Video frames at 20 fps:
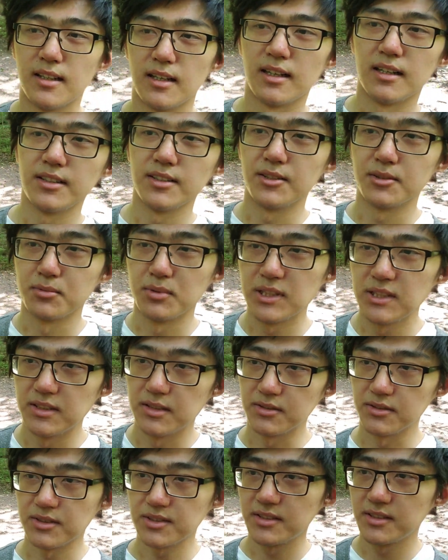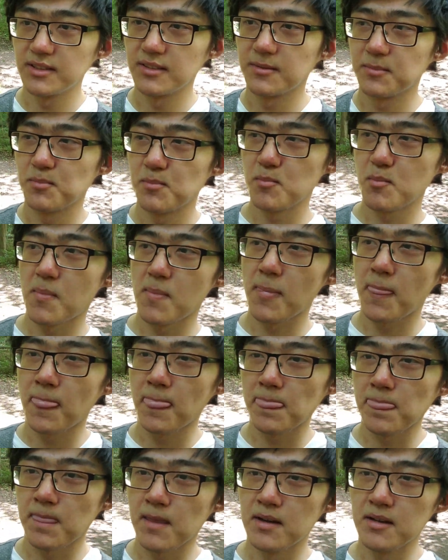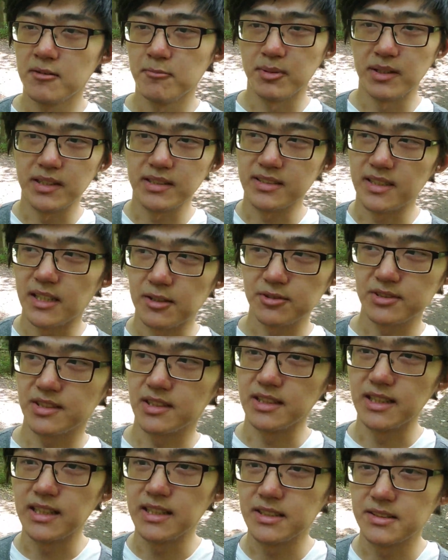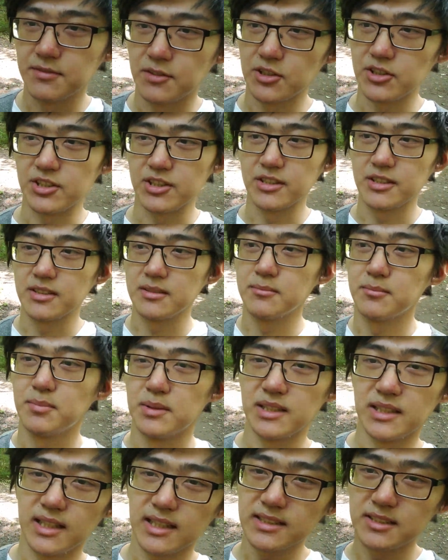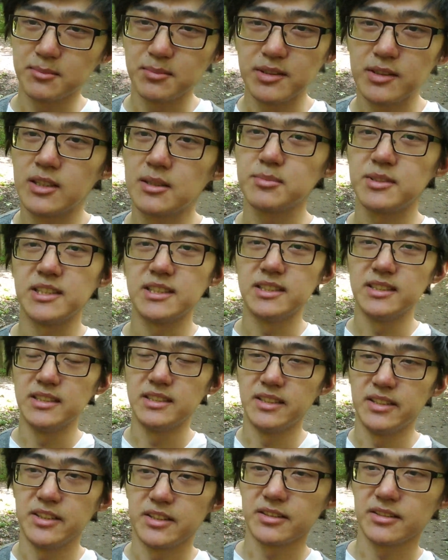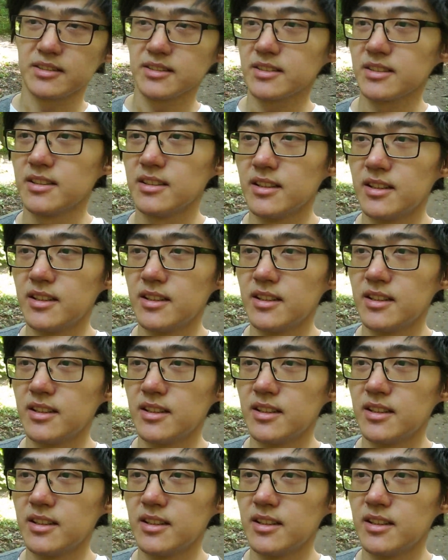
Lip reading: on your Windows because that was the latest version, but it hasn't been updated in years,